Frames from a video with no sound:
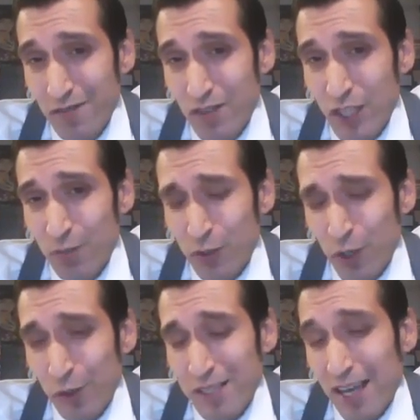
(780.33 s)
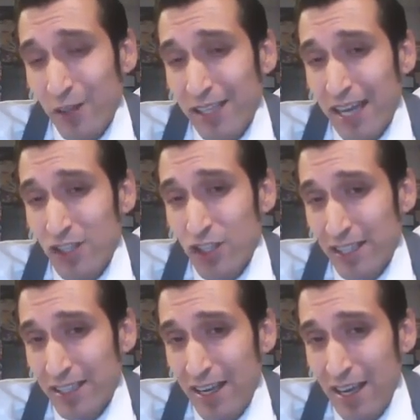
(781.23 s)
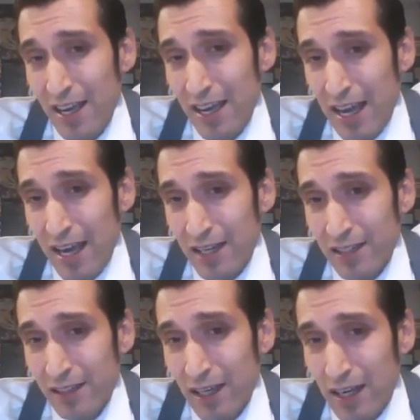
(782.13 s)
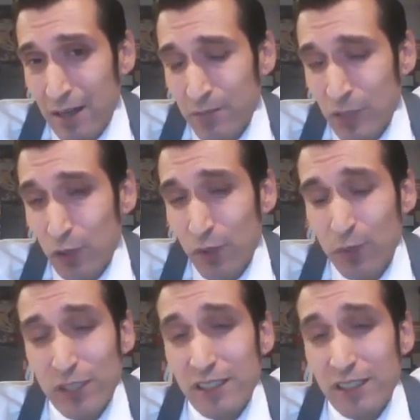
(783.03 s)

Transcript: of Jim Crow segregation. And we really